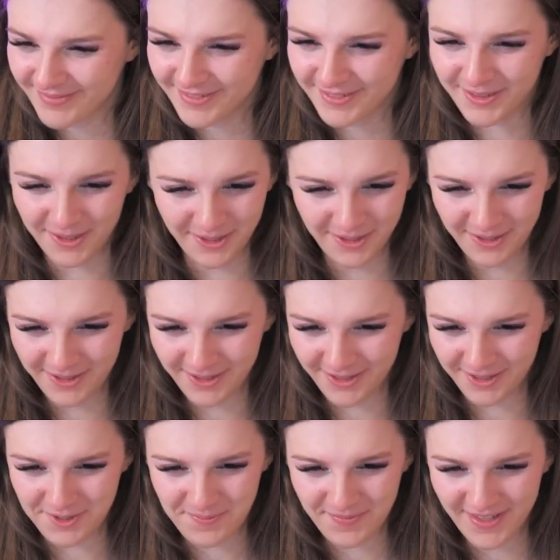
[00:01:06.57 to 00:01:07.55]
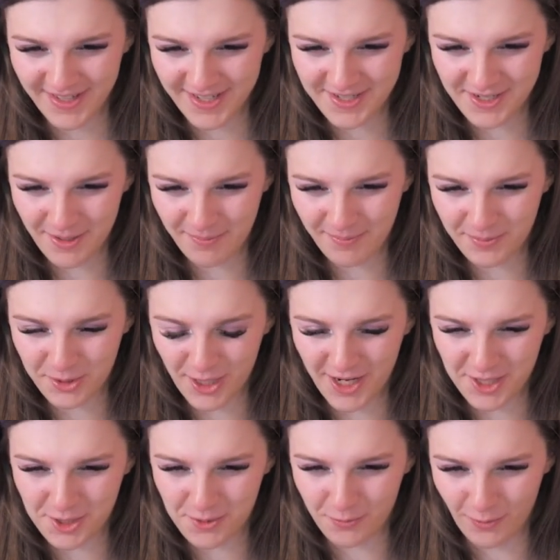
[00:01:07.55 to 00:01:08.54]
No, it has not
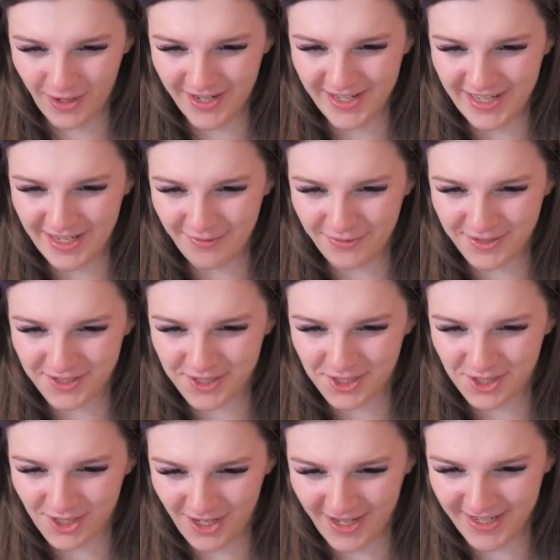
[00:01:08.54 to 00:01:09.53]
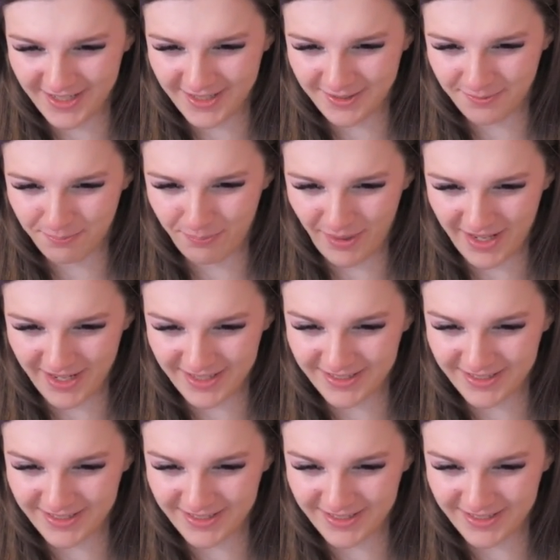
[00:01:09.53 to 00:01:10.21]
changed one even slight bit.